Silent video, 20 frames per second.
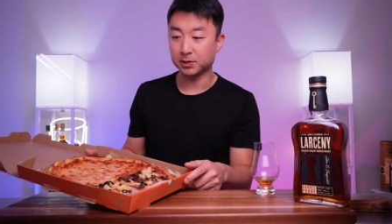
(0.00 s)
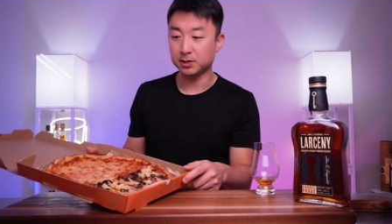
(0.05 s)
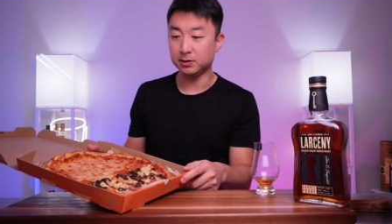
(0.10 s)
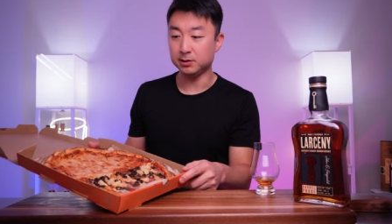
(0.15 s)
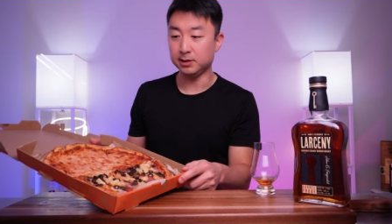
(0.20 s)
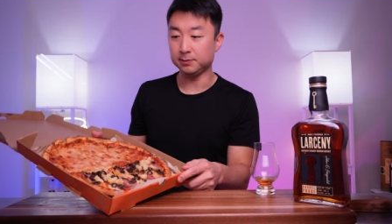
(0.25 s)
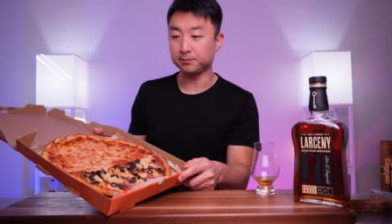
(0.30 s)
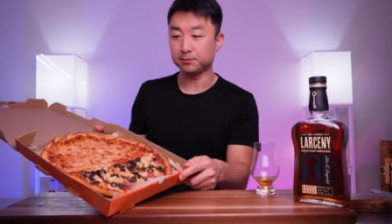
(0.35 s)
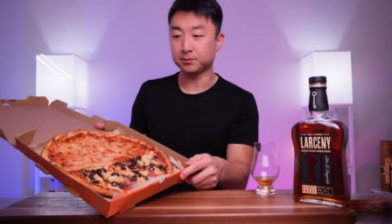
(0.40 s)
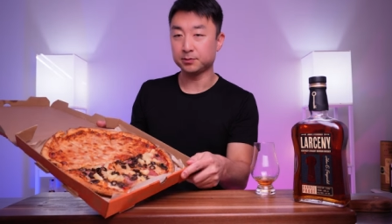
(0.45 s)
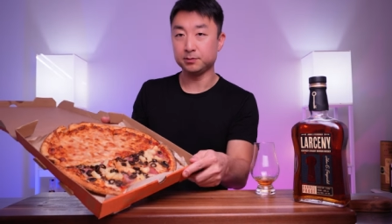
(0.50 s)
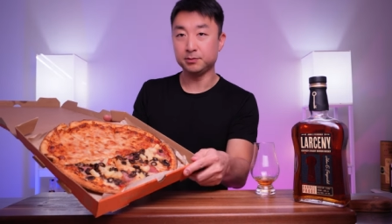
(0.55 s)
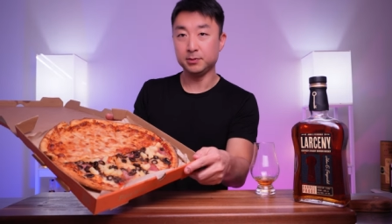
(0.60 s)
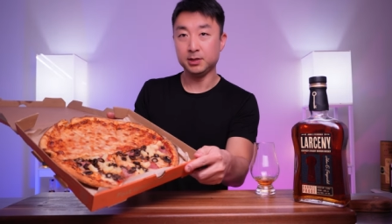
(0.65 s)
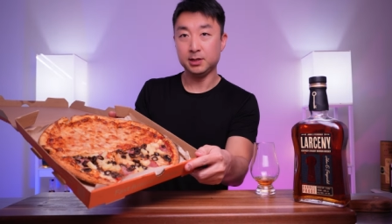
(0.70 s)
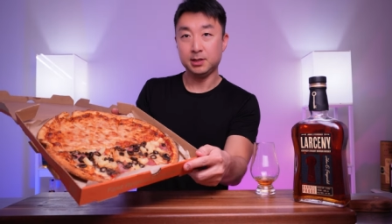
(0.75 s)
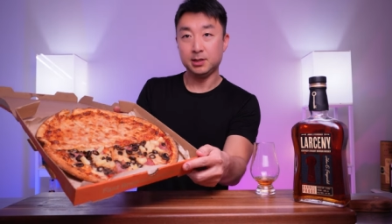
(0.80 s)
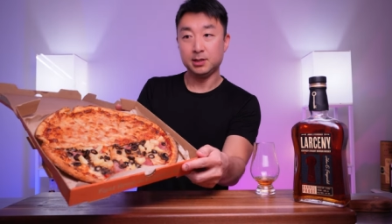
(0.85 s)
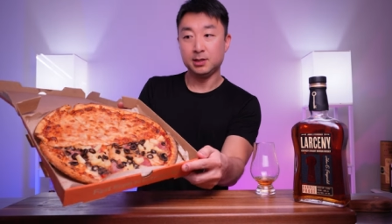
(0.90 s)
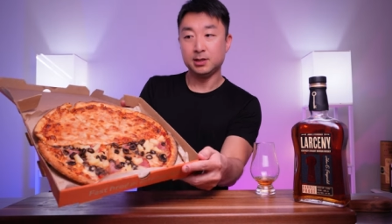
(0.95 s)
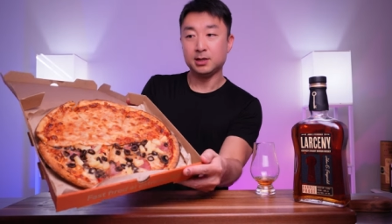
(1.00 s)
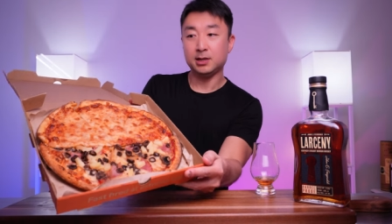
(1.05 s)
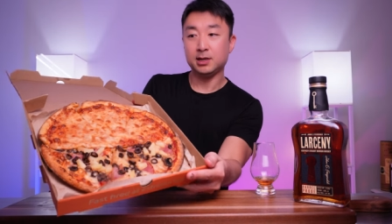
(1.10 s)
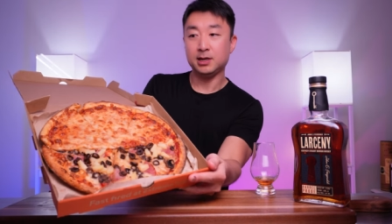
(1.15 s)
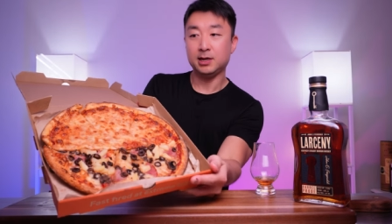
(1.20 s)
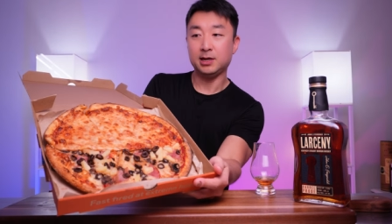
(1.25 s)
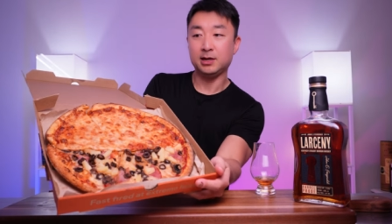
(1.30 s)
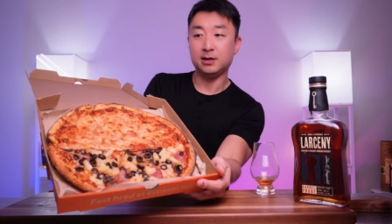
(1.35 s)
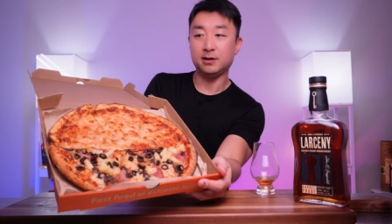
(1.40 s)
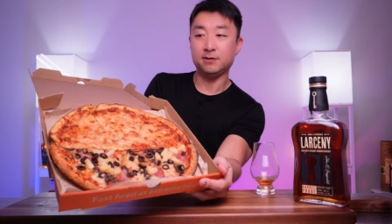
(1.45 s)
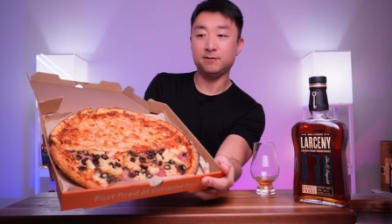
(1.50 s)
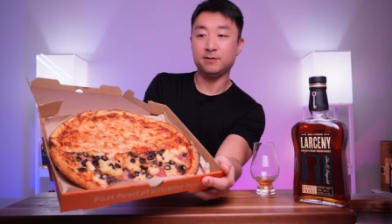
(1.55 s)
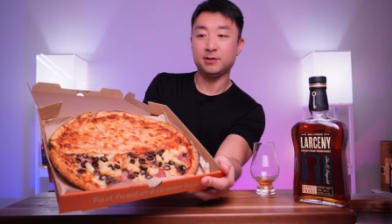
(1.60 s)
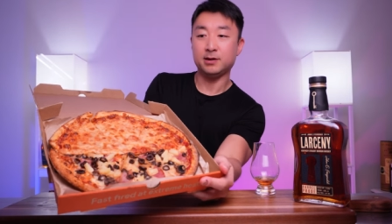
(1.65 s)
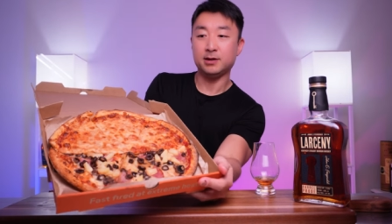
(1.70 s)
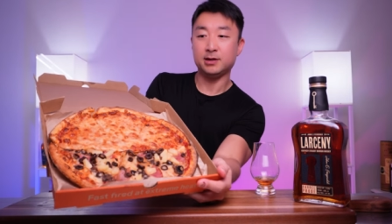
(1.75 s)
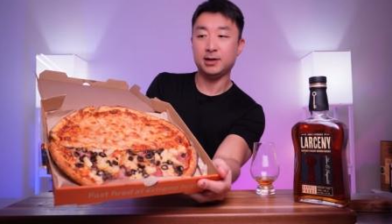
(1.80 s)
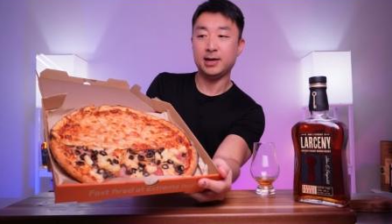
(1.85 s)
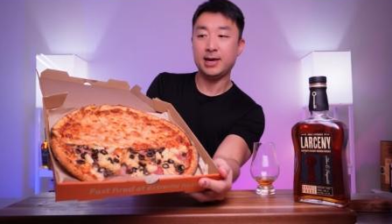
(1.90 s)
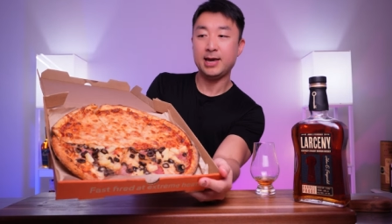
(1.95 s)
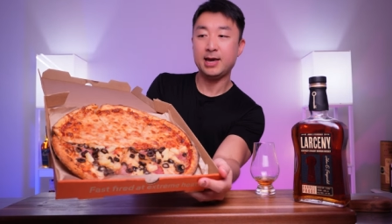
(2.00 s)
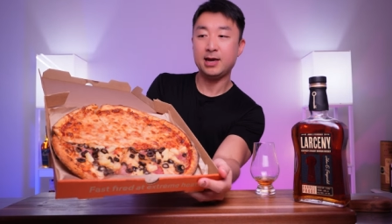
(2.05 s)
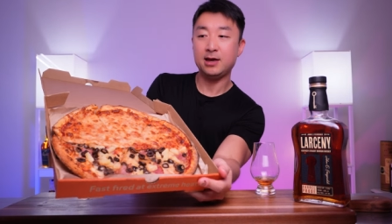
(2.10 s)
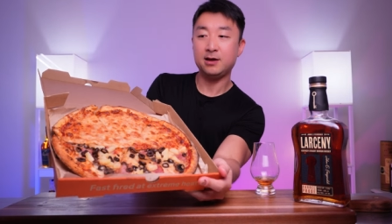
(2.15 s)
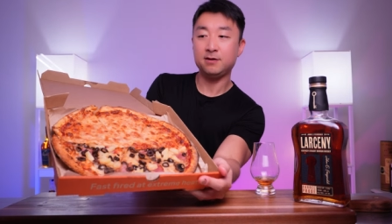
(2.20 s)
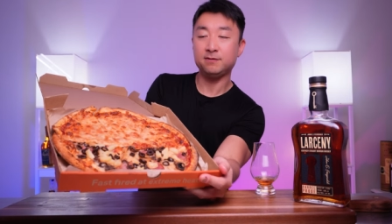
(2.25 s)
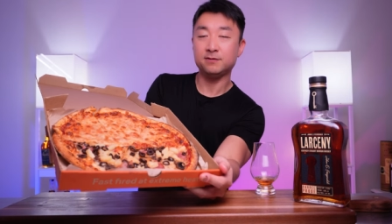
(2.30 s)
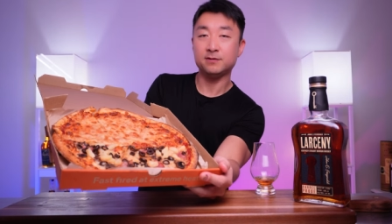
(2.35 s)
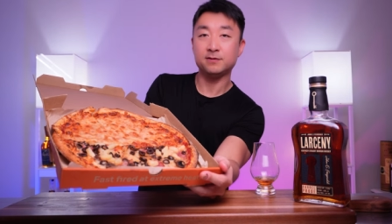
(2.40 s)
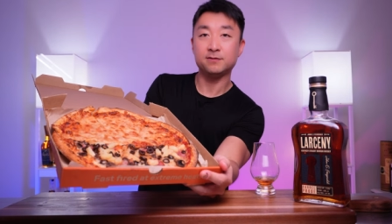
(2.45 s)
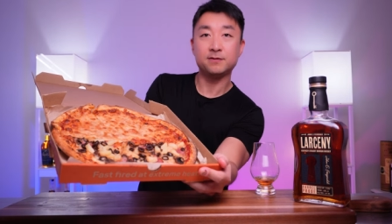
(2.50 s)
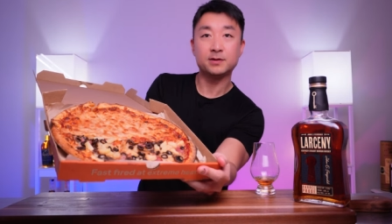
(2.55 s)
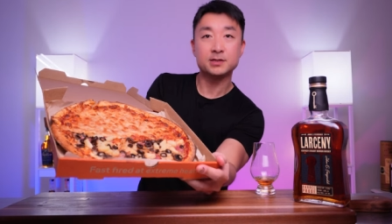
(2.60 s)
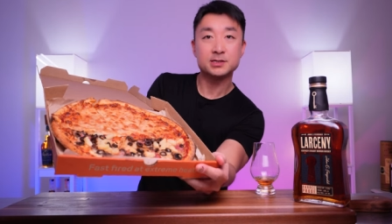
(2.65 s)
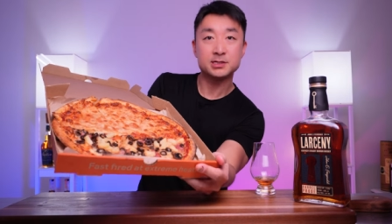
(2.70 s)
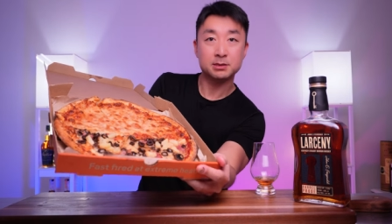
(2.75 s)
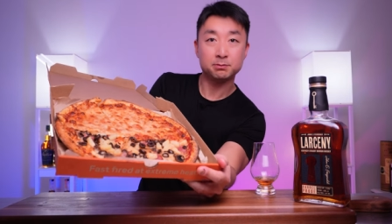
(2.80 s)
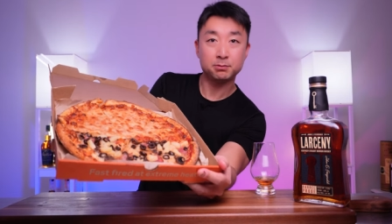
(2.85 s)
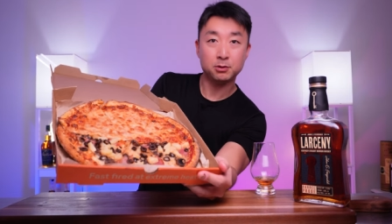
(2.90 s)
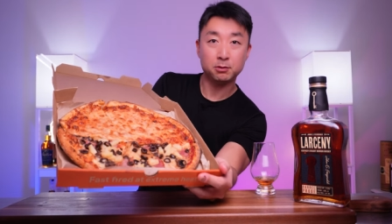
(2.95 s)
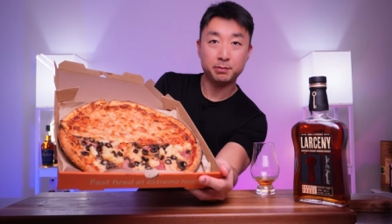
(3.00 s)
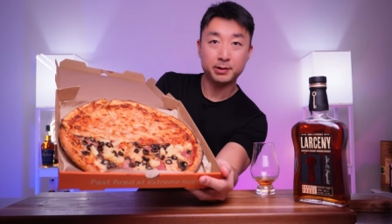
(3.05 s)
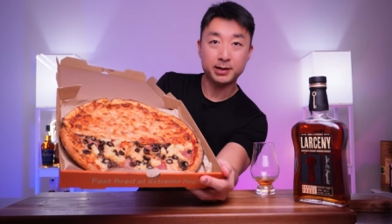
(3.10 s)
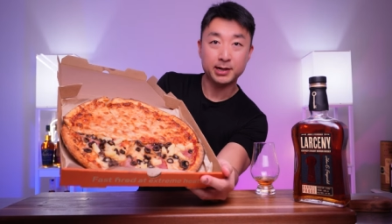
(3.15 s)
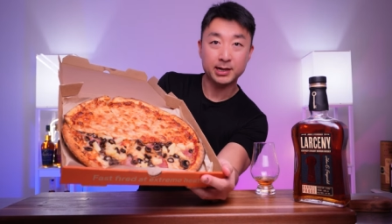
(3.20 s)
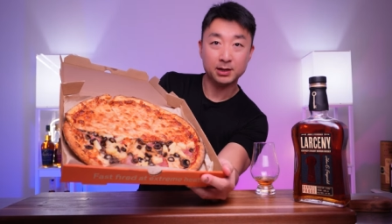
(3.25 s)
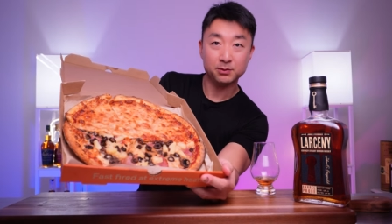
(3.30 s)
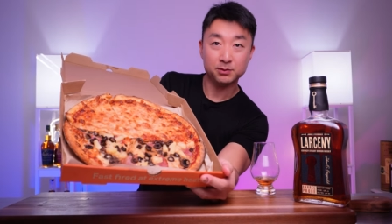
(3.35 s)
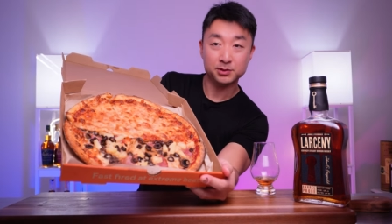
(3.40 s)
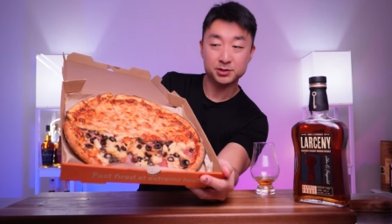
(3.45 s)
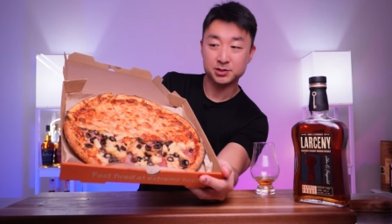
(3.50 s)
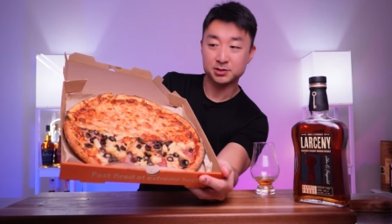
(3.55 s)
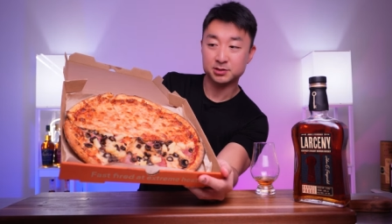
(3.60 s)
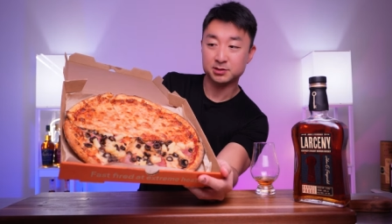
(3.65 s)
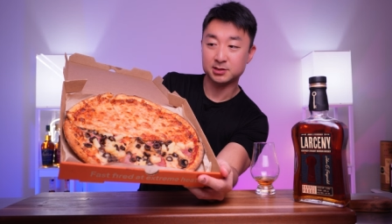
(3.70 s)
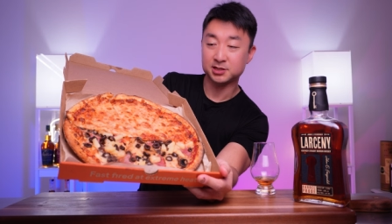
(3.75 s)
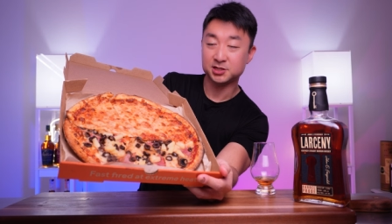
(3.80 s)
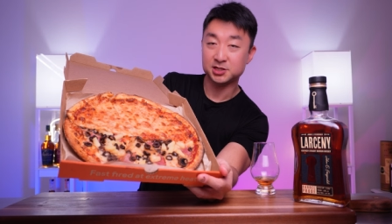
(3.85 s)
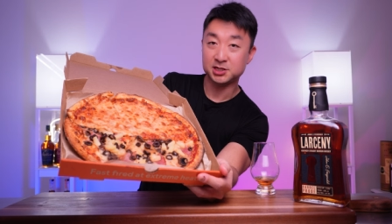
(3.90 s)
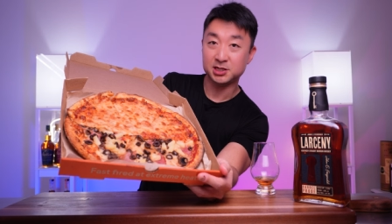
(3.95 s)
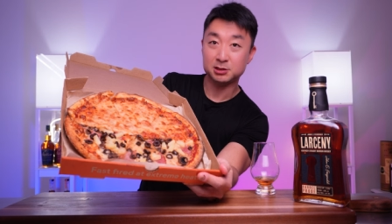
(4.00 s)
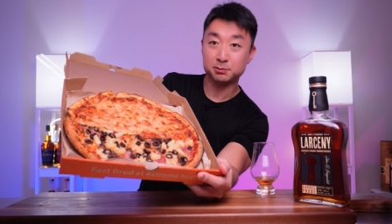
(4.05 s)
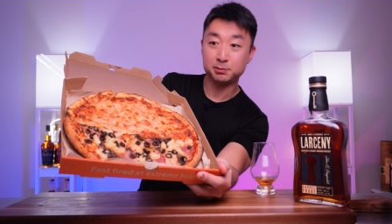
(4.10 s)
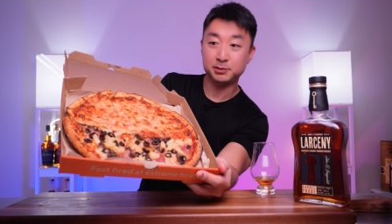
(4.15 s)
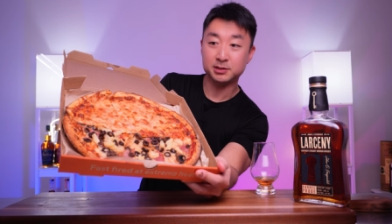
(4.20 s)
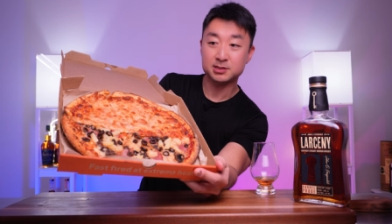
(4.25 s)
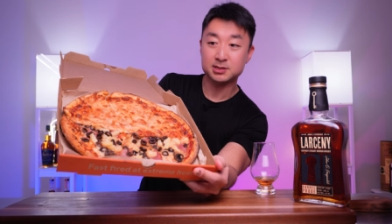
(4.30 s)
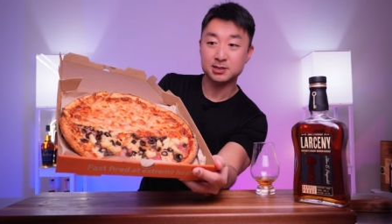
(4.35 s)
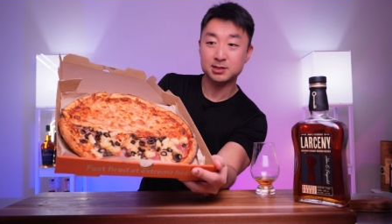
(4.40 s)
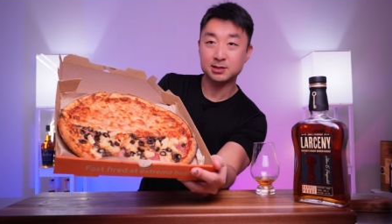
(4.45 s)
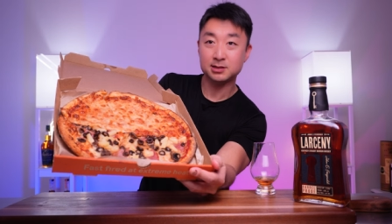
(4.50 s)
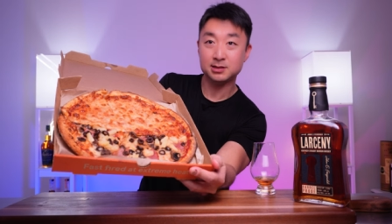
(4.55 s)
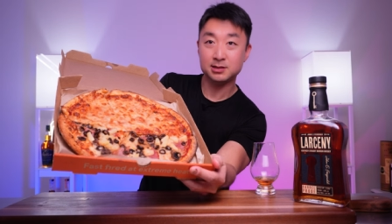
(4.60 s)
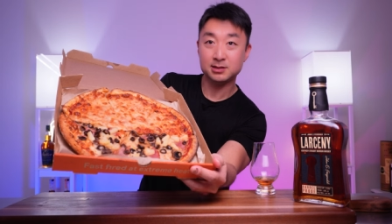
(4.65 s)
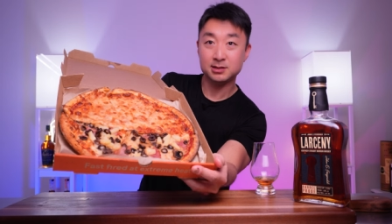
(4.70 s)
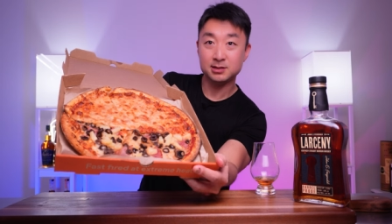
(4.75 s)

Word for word: All right have a half of simple pie, which is the cheese pizza.